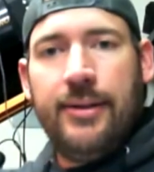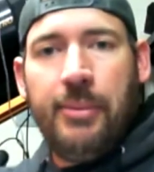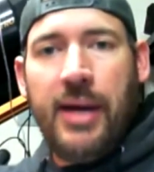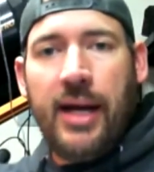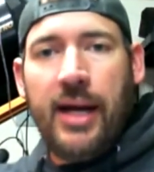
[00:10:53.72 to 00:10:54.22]

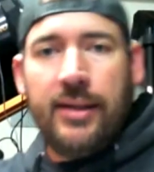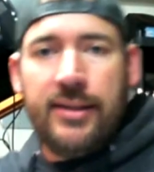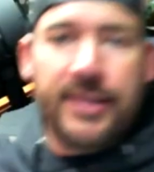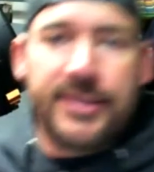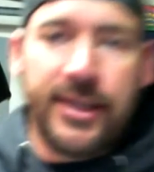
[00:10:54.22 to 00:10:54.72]
on the back of the
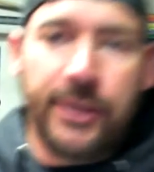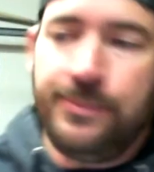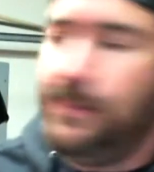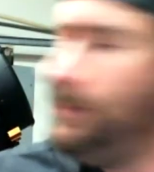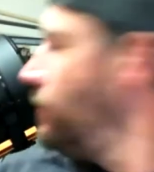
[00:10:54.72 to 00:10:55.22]

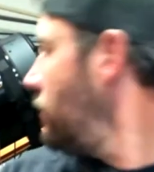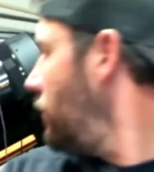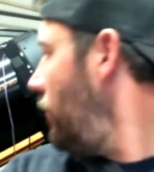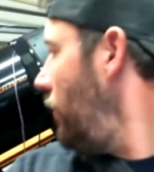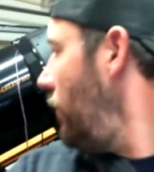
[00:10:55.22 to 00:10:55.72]
telescope.
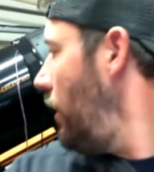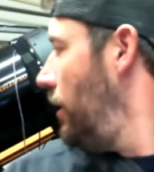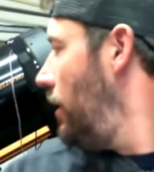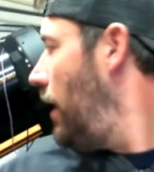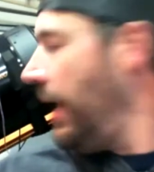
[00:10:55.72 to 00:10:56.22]

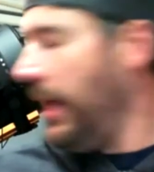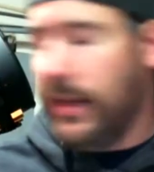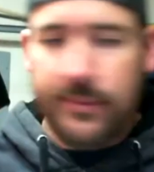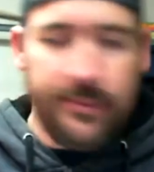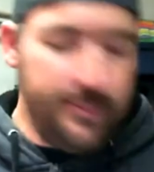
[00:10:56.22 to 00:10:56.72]

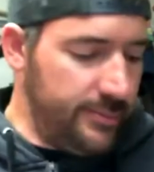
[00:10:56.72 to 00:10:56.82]
And